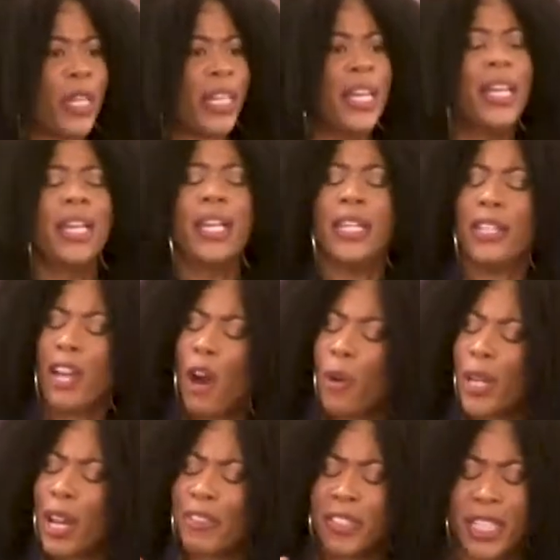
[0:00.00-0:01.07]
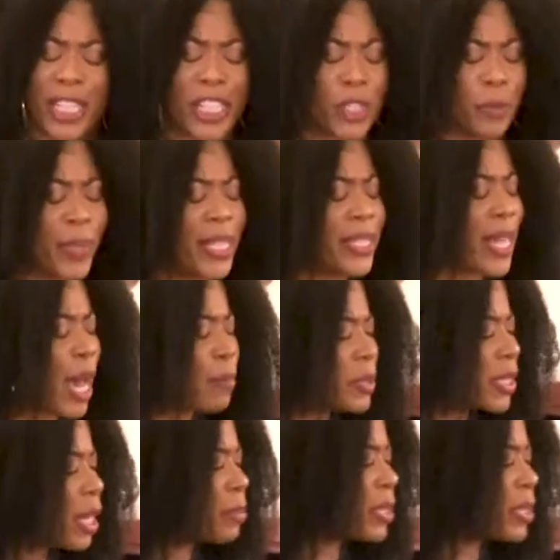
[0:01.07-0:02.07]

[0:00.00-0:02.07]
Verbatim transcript: And no, and I've said this many times and I'm